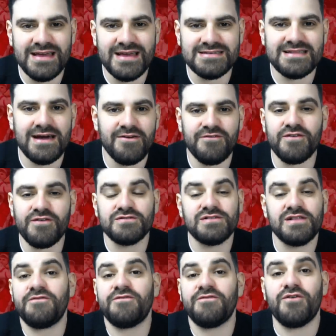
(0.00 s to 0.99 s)
Now, it feels
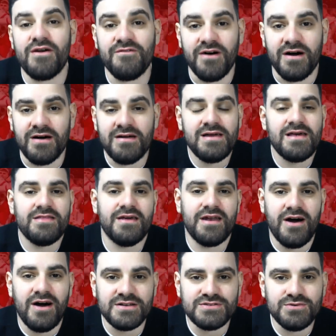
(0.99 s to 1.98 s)
like forever that
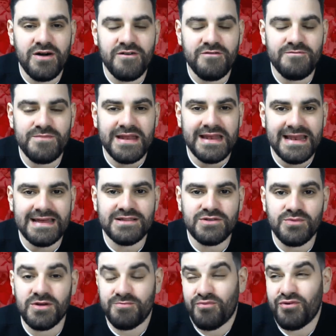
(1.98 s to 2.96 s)
Arsenal have been linked
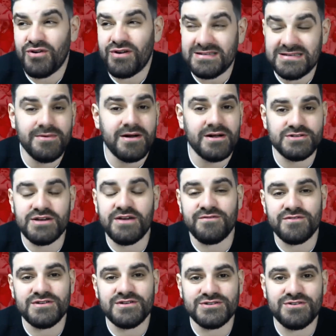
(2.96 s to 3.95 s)
with pretty much
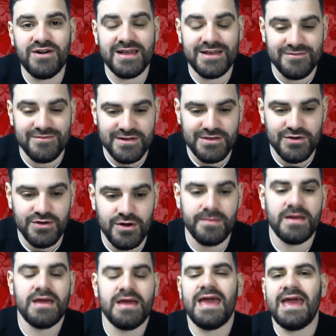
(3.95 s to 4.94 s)
every striker in Europe.
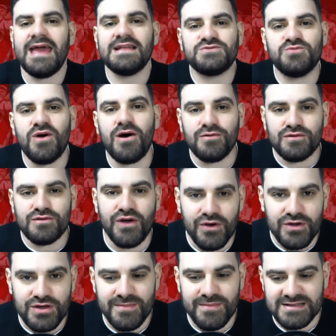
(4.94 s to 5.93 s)
It's well
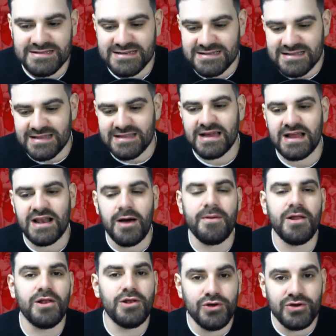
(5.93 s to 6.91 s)
documented that the club
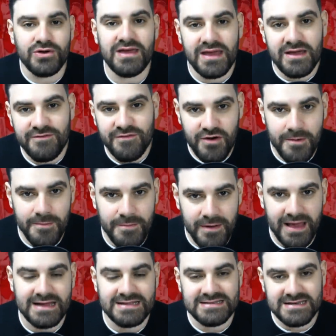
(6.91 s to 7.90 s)
are looking for a
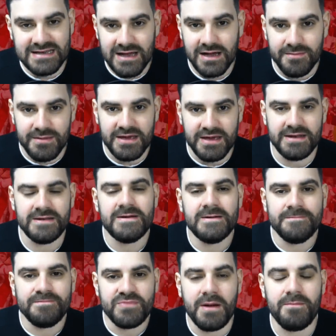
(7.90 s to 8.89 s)
player to come in
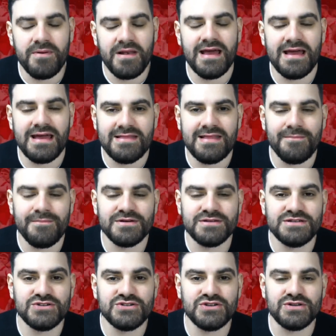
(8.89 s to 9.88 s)
and play in that
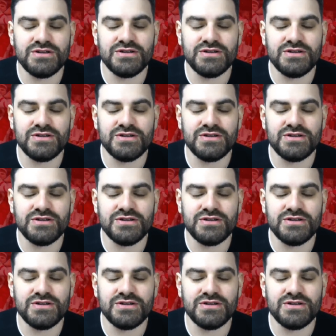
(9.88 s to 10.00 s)
position